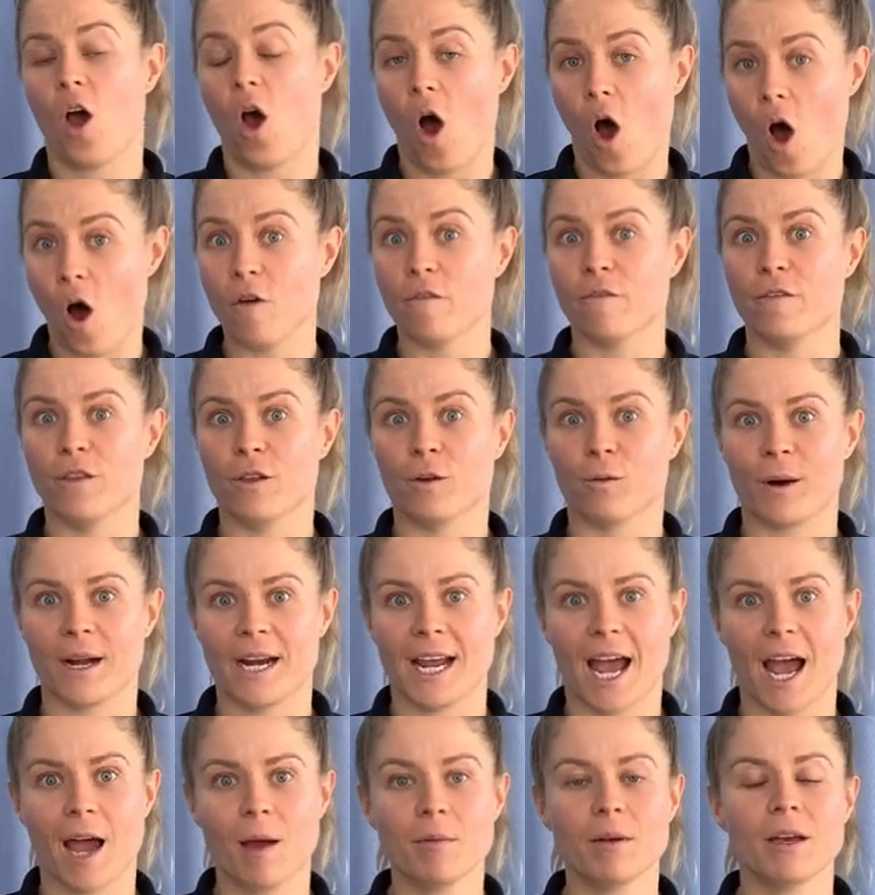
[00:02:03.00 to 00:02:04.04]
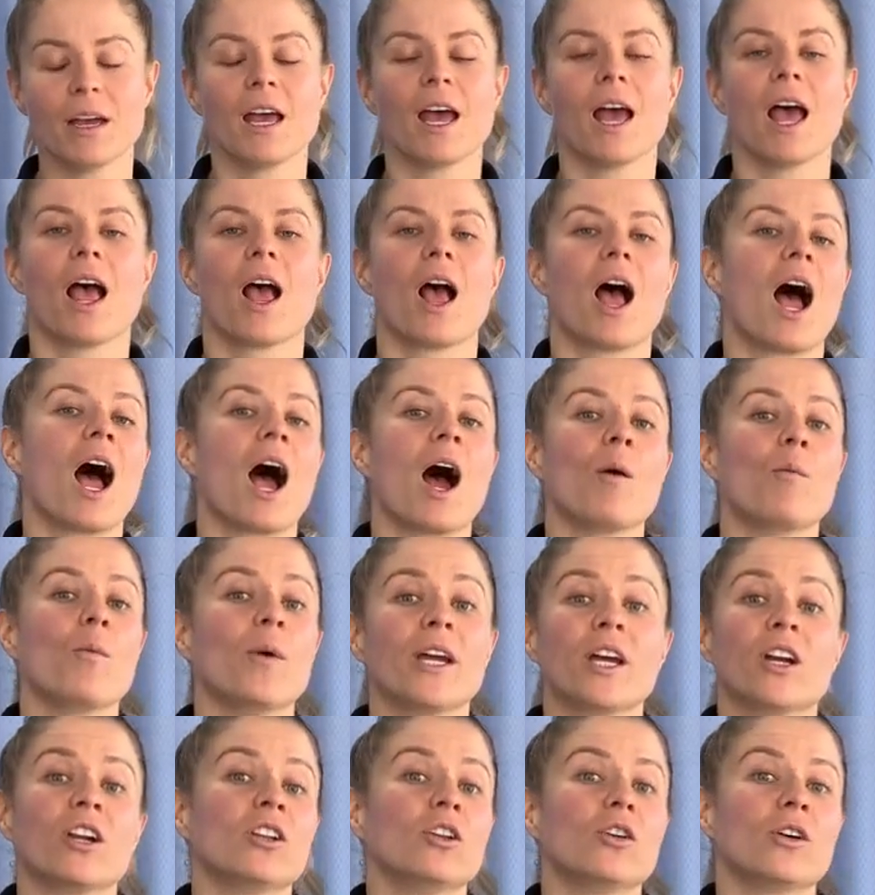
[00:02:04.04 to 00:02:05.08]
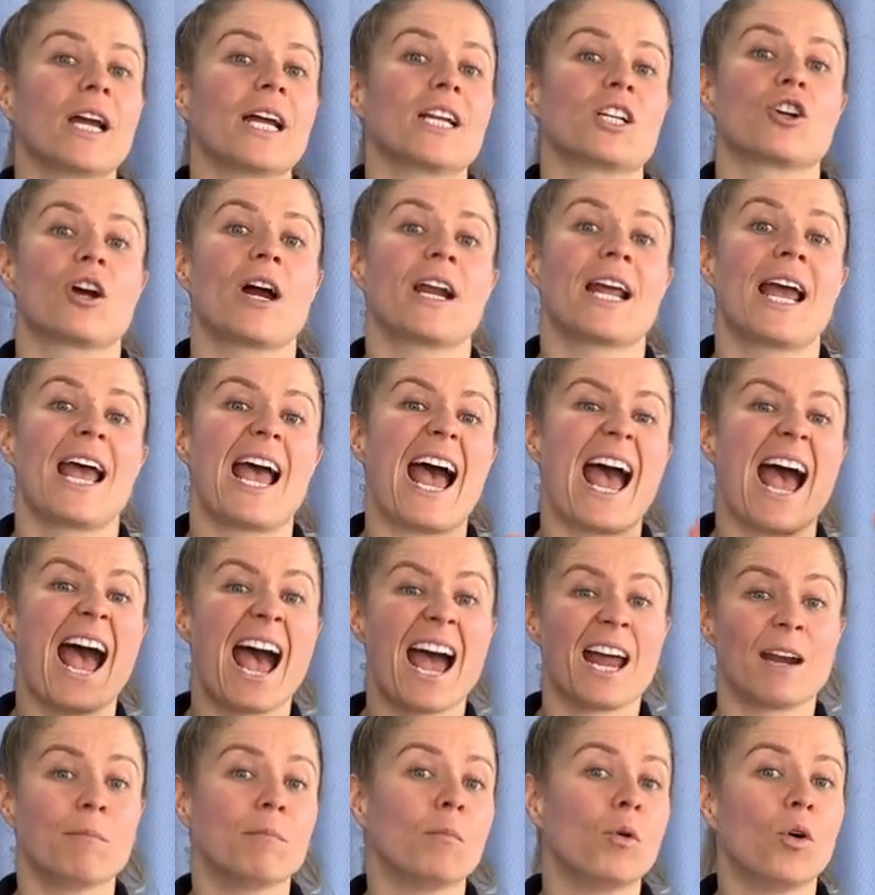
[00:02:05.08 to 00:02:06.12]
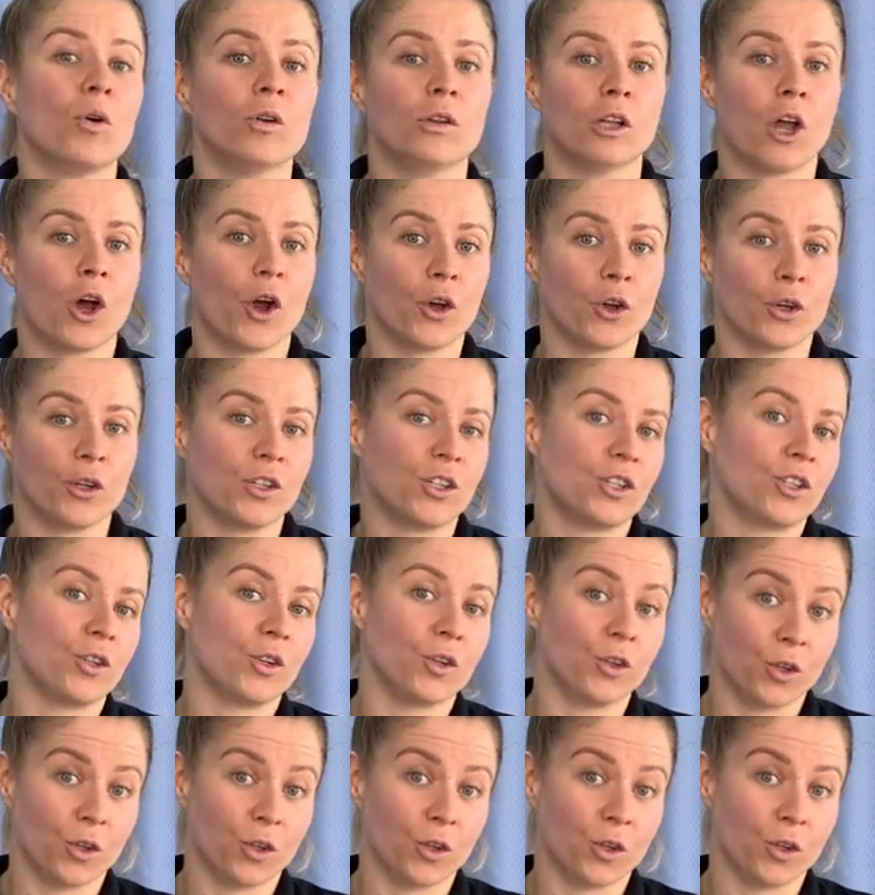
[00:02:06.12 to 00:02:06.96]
of the rehab, we're going to look at trying to add more load to